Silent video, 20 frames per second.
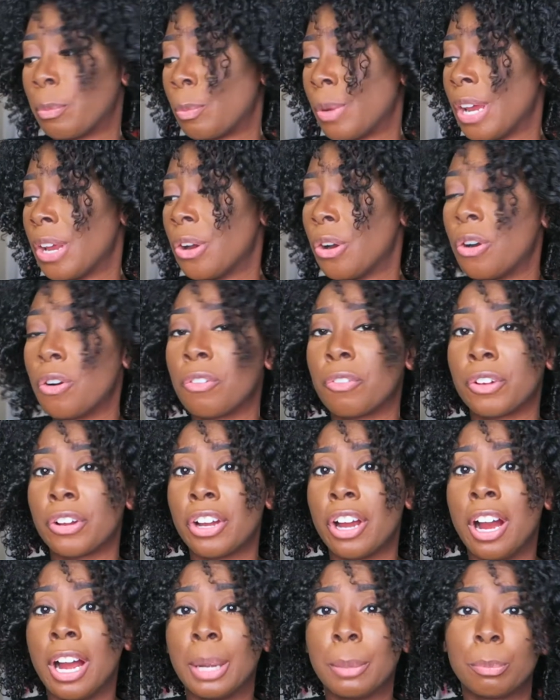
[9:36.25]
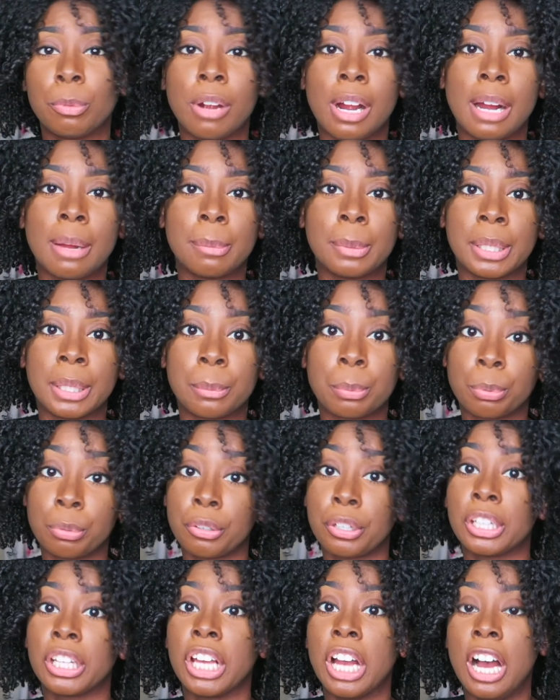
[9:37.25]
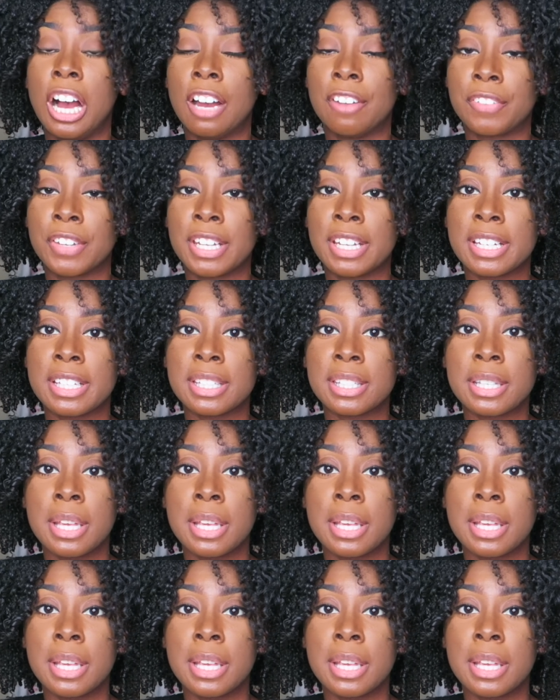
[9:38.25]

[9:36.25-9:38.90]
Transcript: went over are probably pretty obvious,